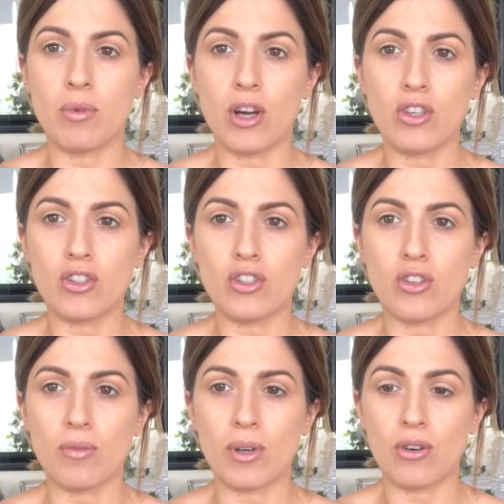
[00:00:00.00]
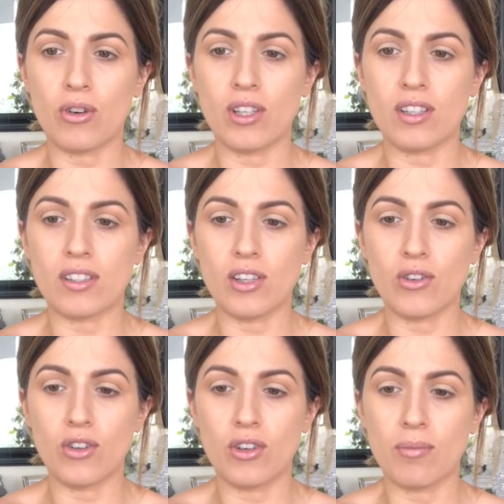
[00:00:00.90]
brush. Oh my god, yes, I
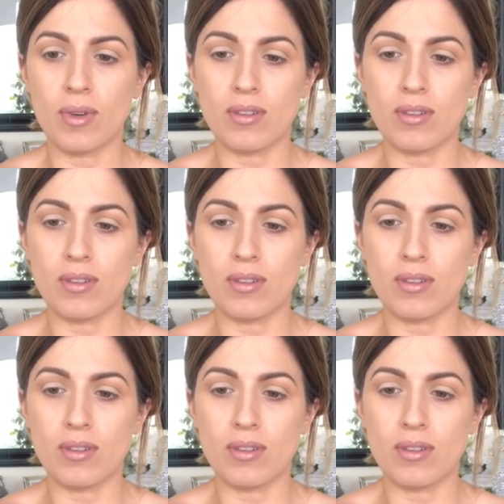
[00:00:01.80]
know, my